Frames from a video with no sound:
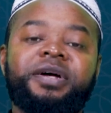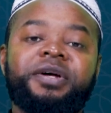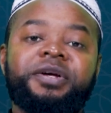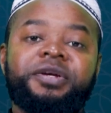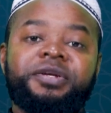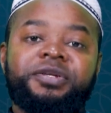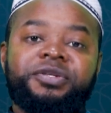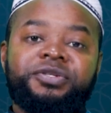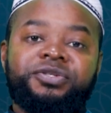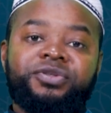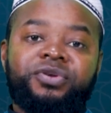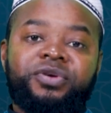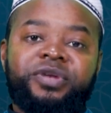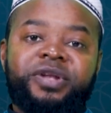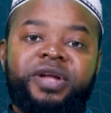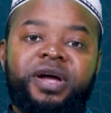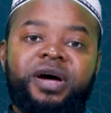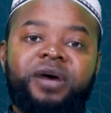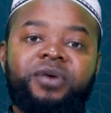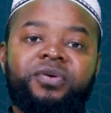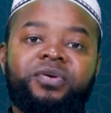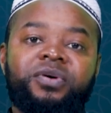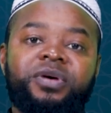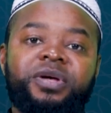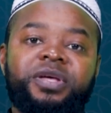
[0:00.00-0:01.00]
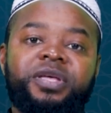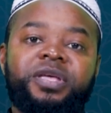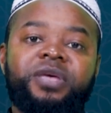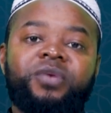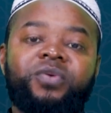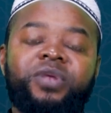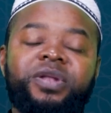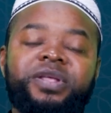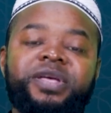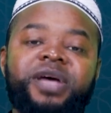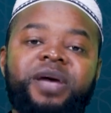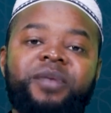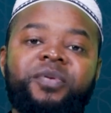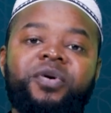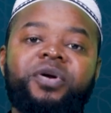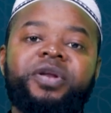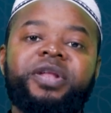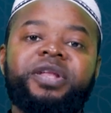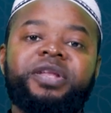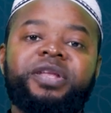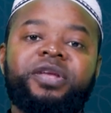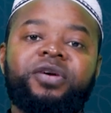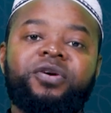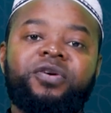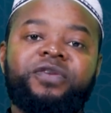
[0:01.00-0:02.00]
so now he will come on the
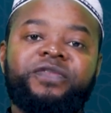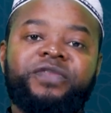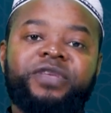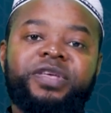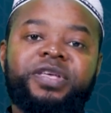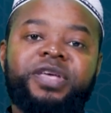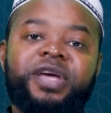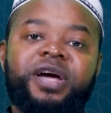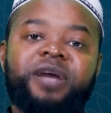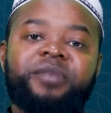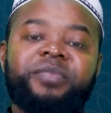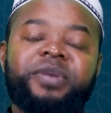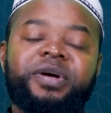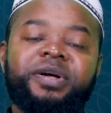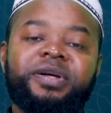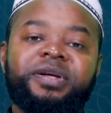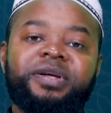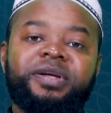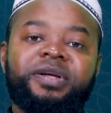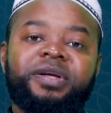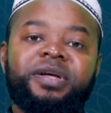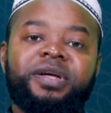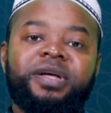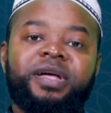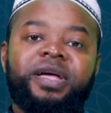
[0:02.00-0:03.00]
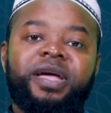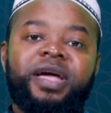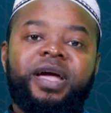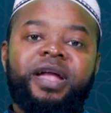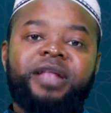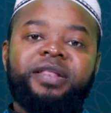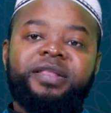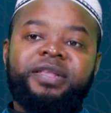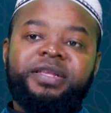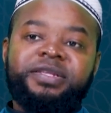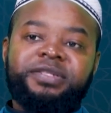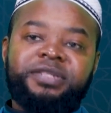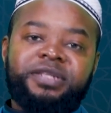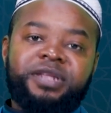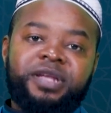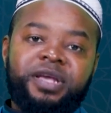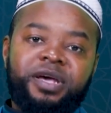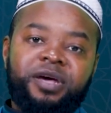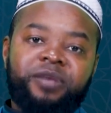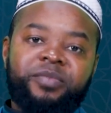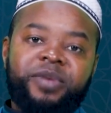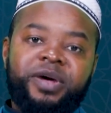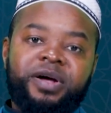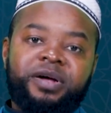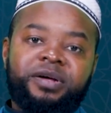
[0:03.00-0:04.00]
day of Qiyamah, and this
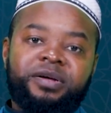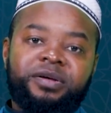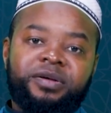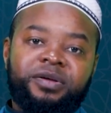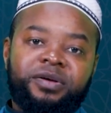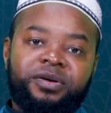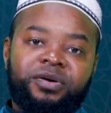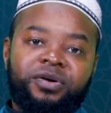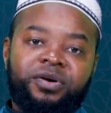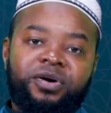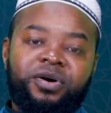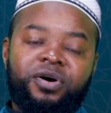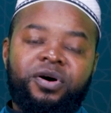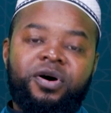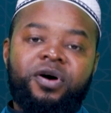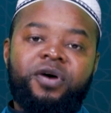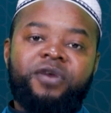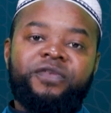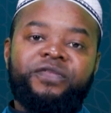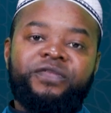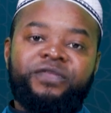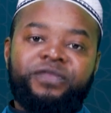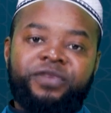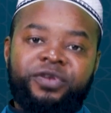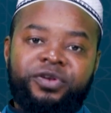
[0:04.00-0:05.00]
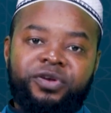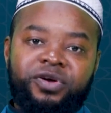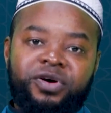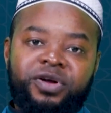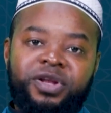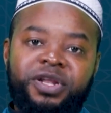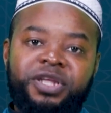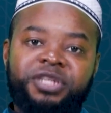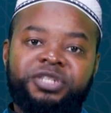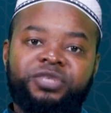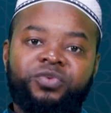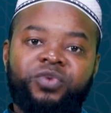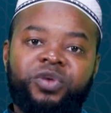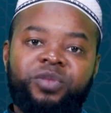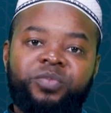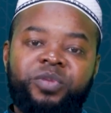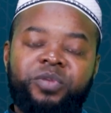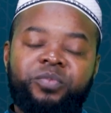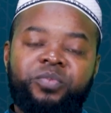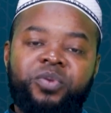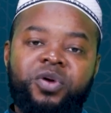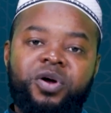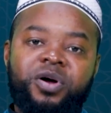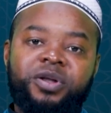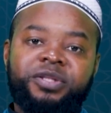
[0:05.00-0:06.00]
ni'mah of knowledge will be
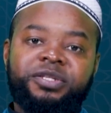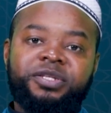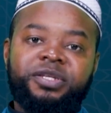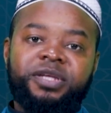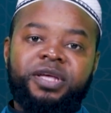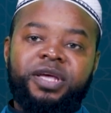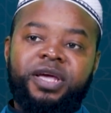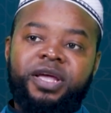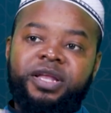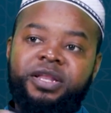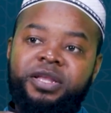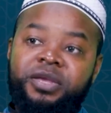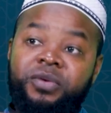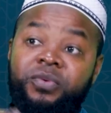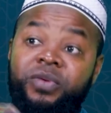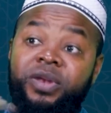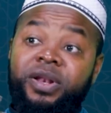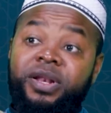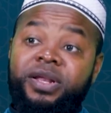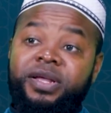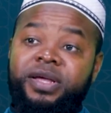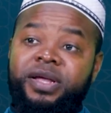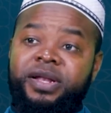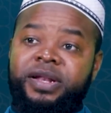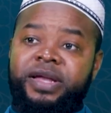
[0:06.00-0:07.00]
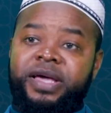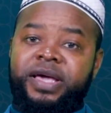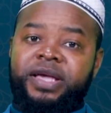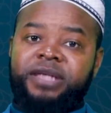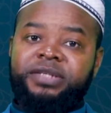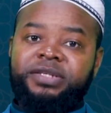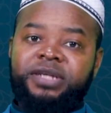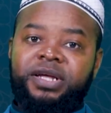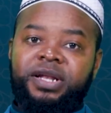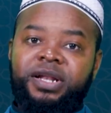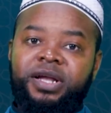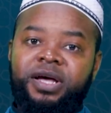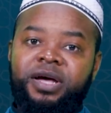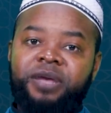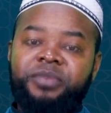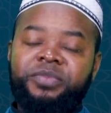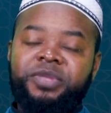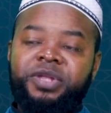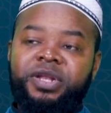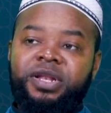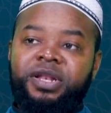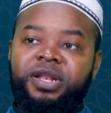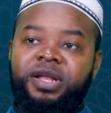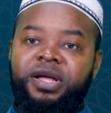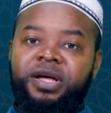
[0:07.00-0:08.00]
brought, and he will recognize,
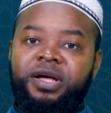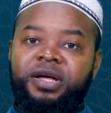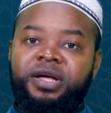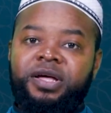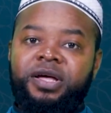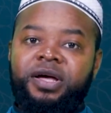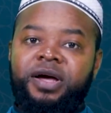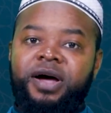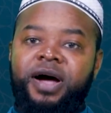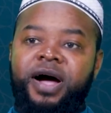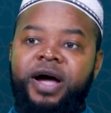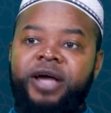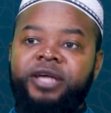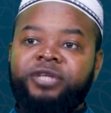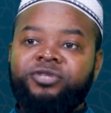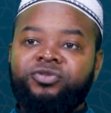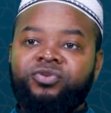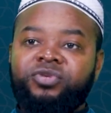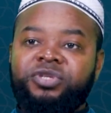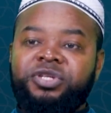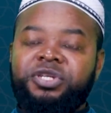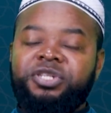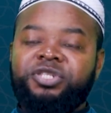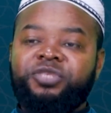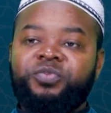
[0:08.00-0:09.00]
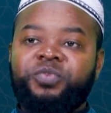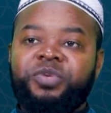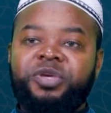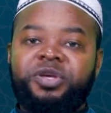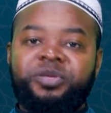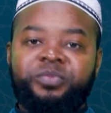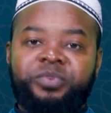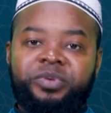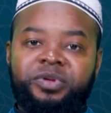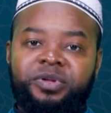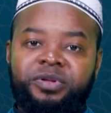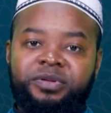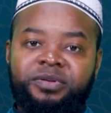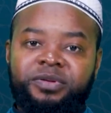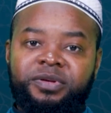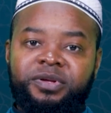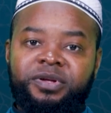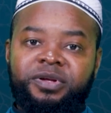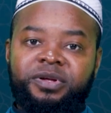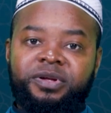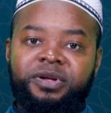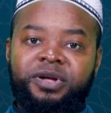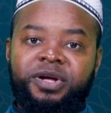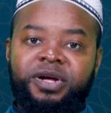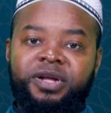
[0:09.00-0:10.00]
alhamdulillah, I used to teach people
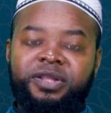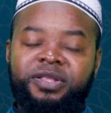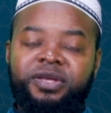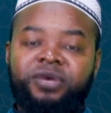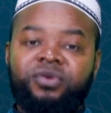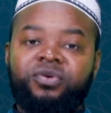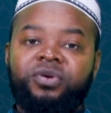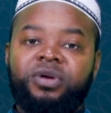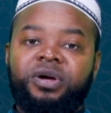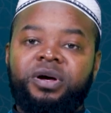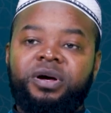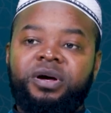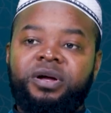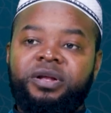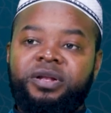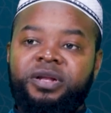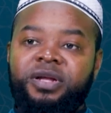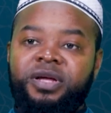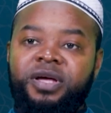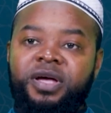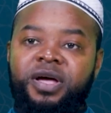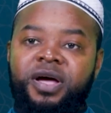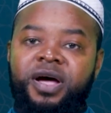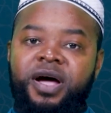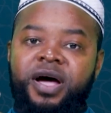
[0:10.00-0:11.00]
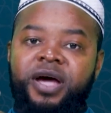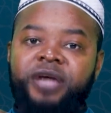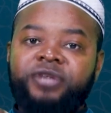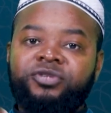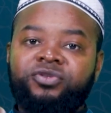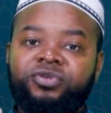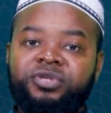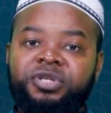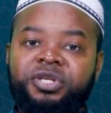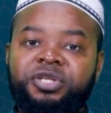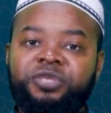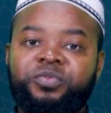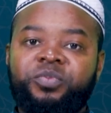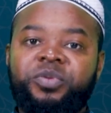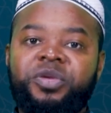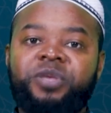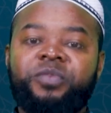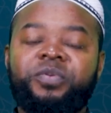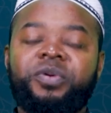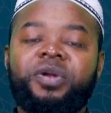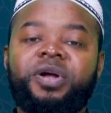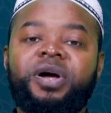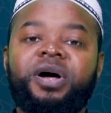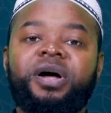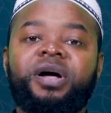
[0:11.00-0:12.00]
the Quran. I used to teach
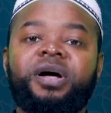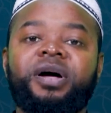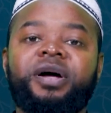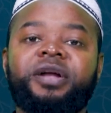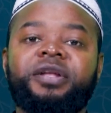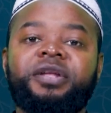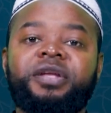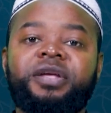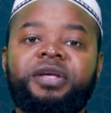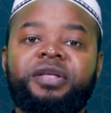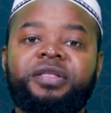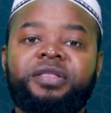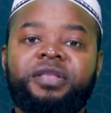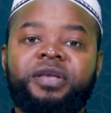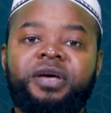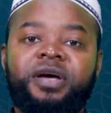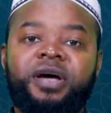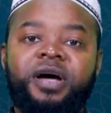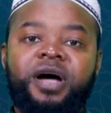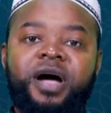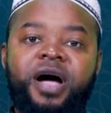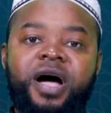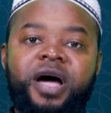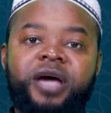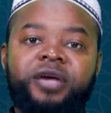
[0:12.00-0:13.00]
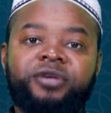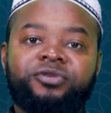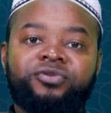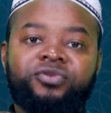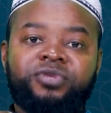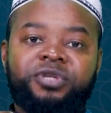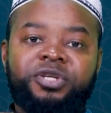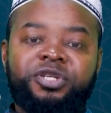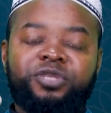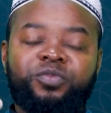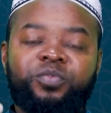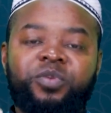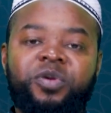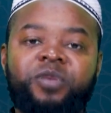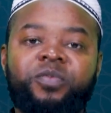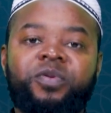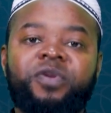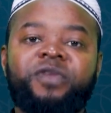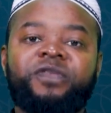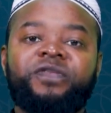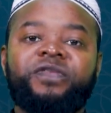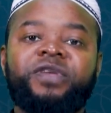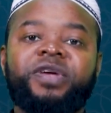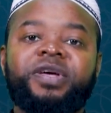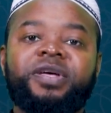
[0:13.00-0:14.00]
people ahadith. I used to teach people
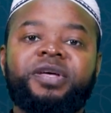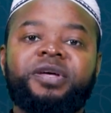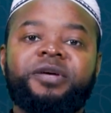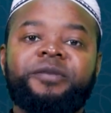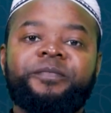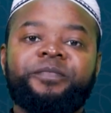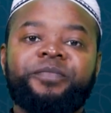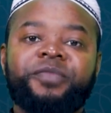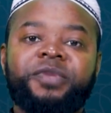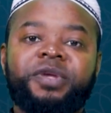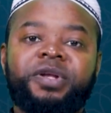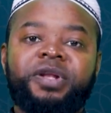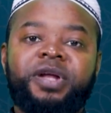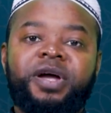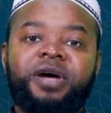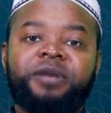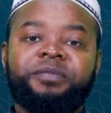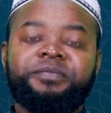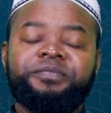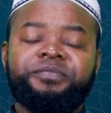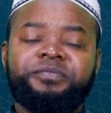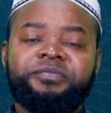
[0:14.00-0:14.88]
fiqh. Now,